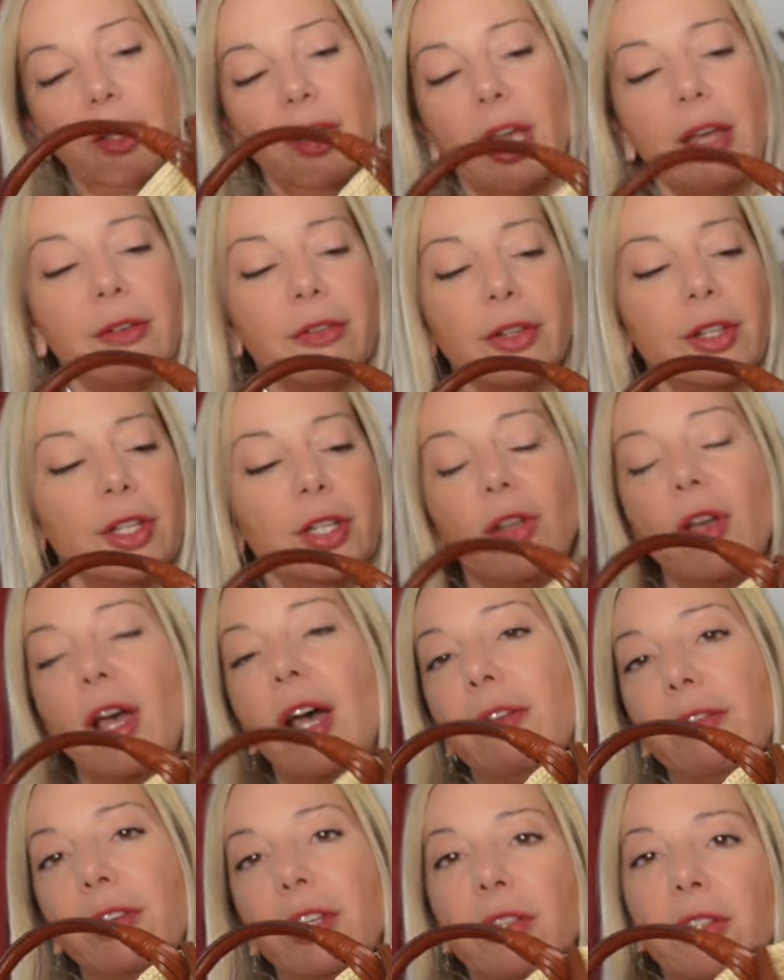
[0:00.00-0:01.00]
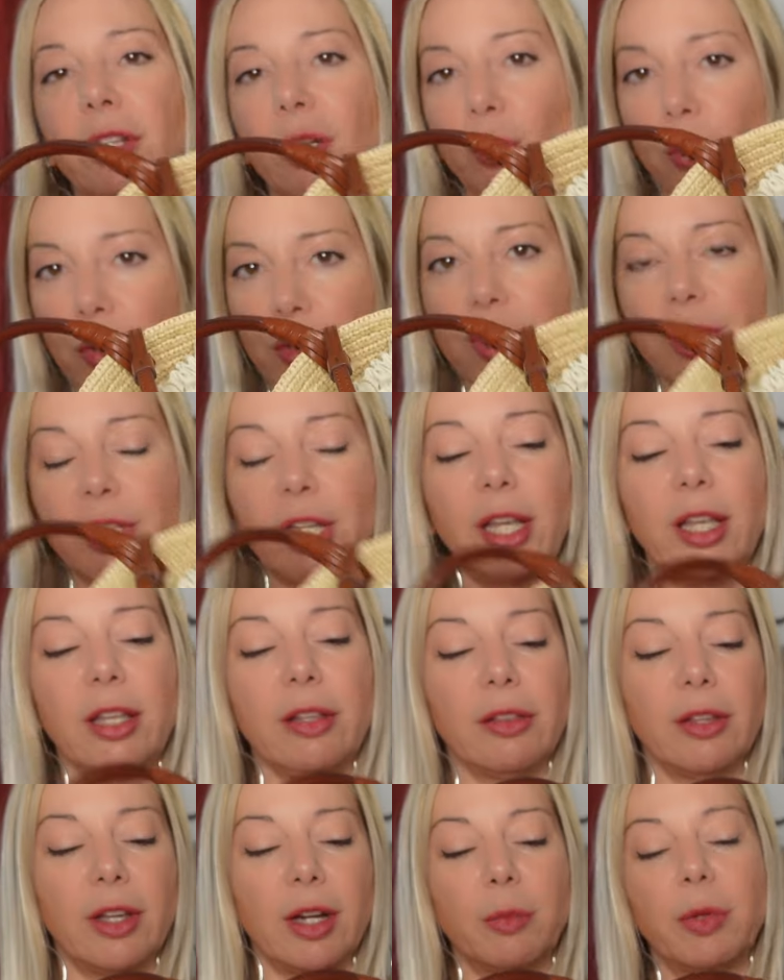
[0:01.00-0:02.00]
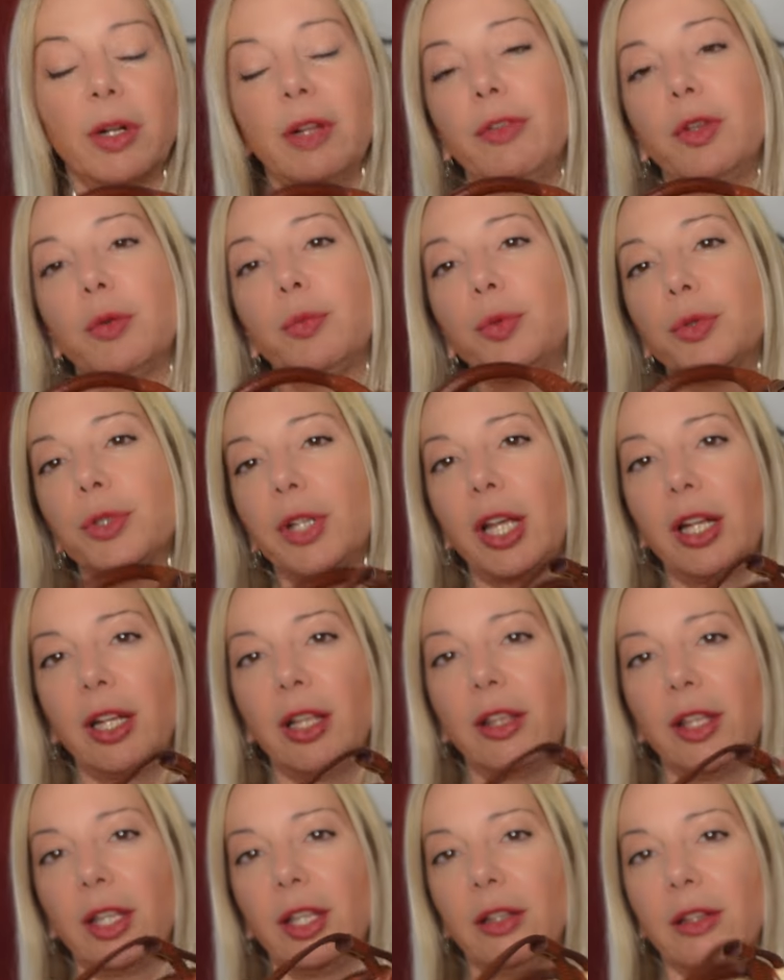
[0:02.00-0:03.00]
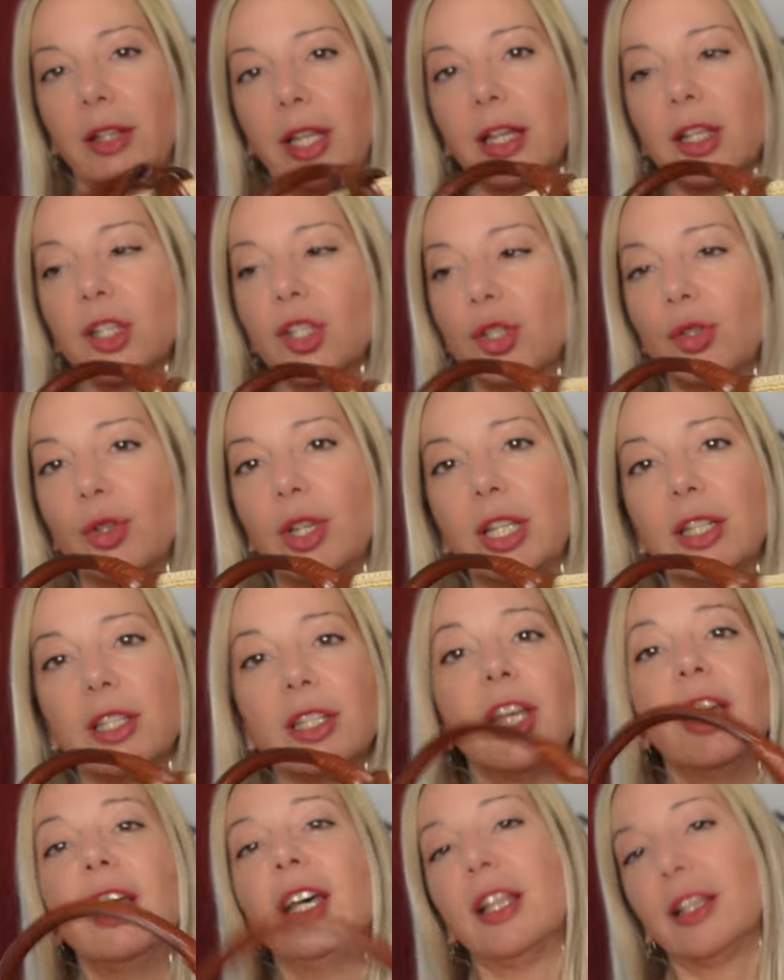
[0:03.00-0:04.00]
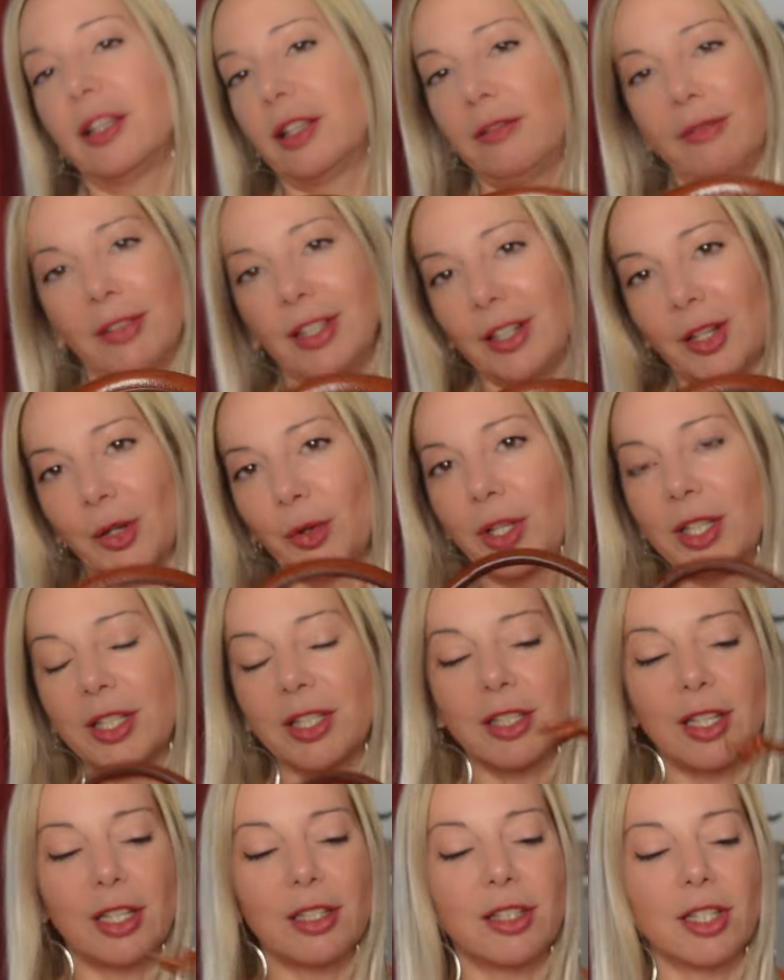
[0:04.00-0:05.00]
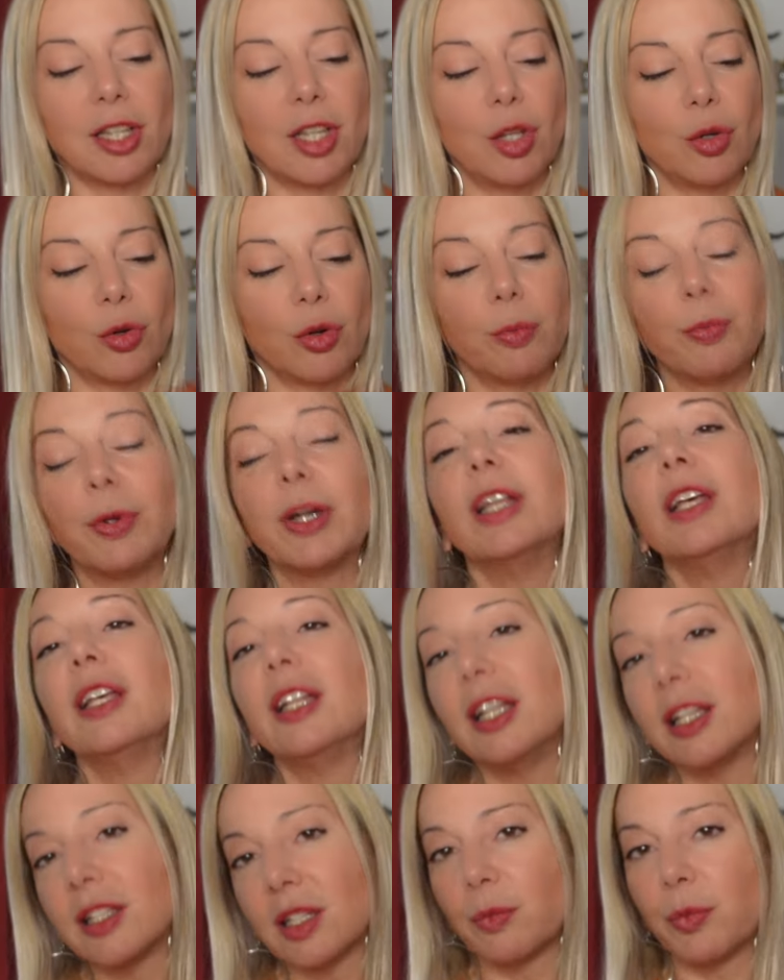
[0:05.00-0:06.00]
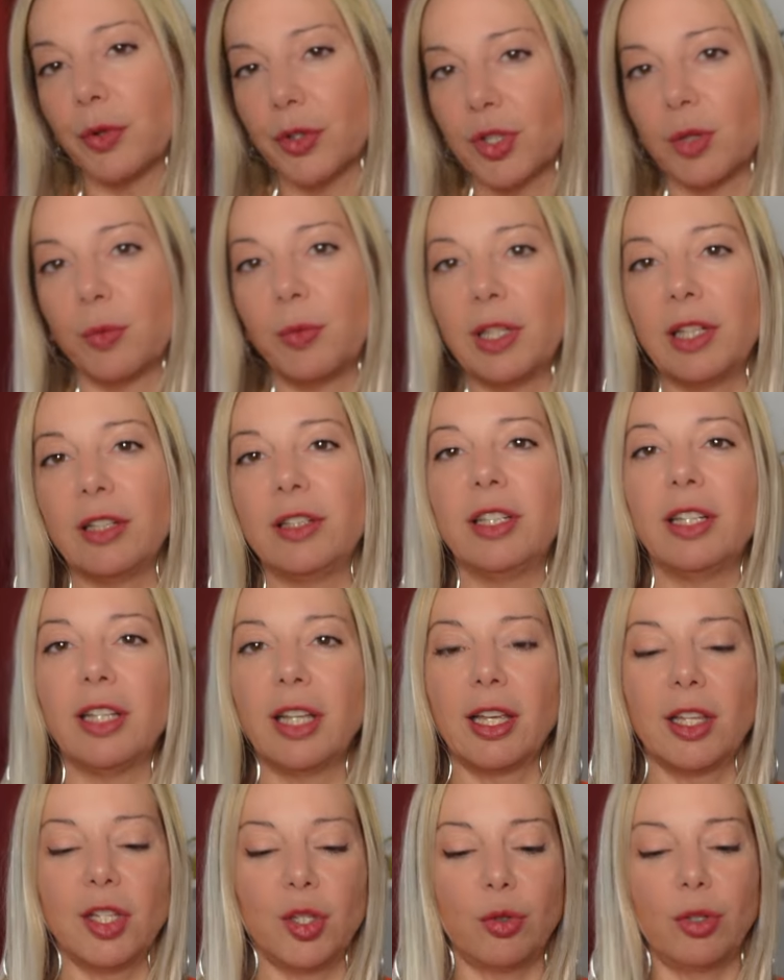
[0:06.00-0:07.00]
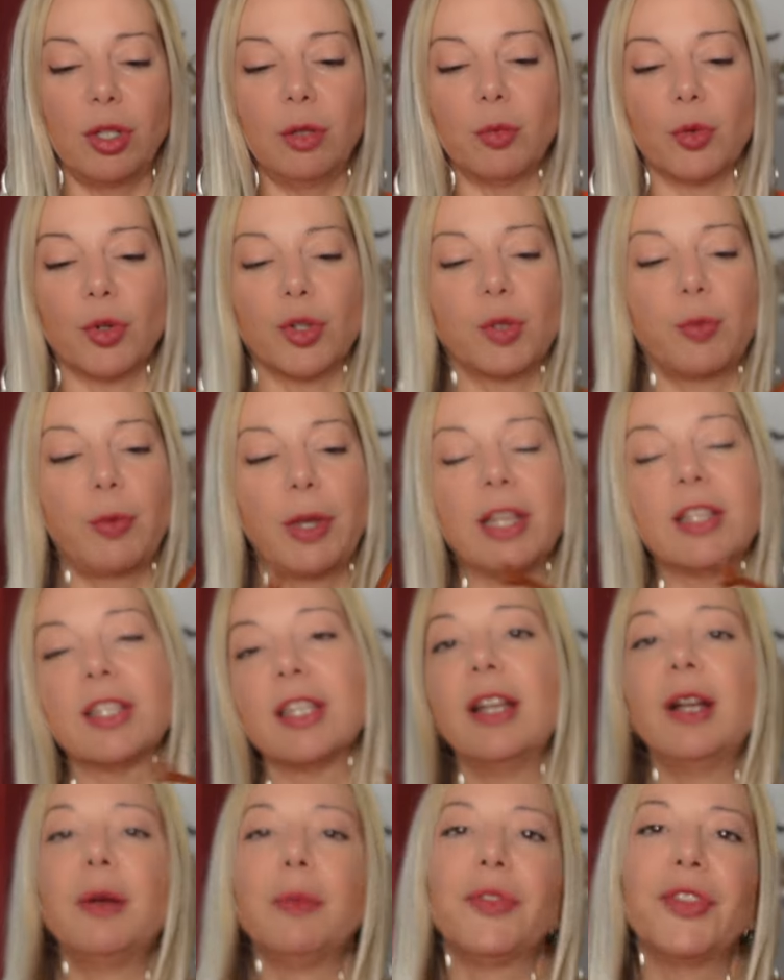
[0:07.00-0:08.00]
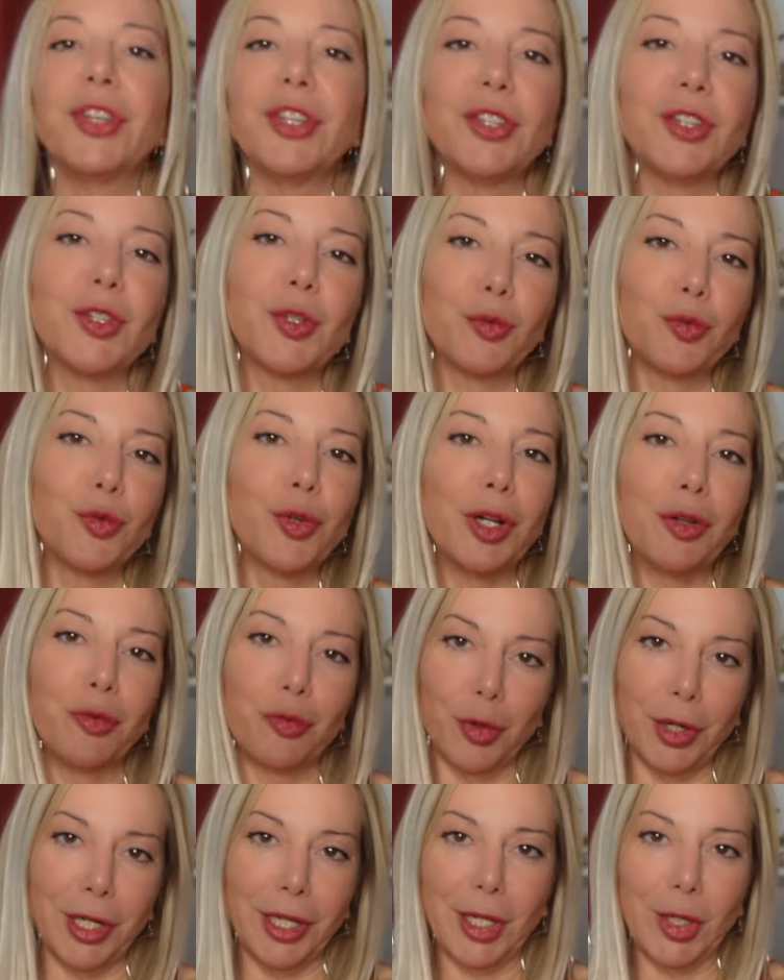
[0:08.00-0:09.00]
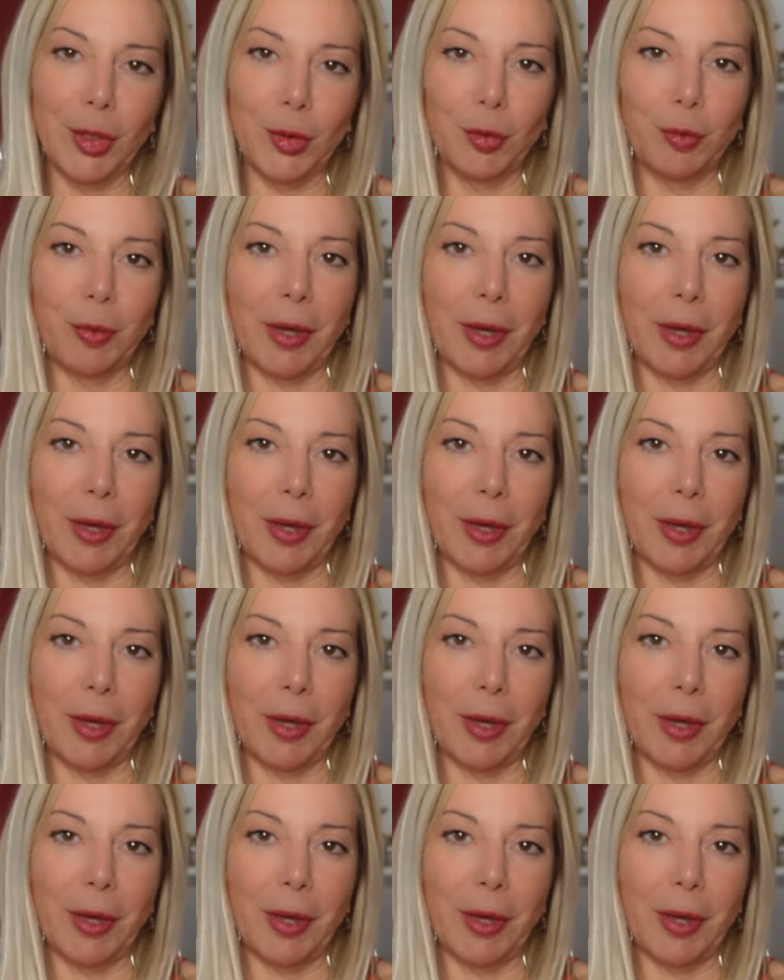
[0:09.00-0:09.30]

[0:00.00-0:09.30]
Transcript: everything you have in there will stay in there. But if you put anything next to it, you know, it's not secure, but it is a possibility in case you need more space. This is a really cute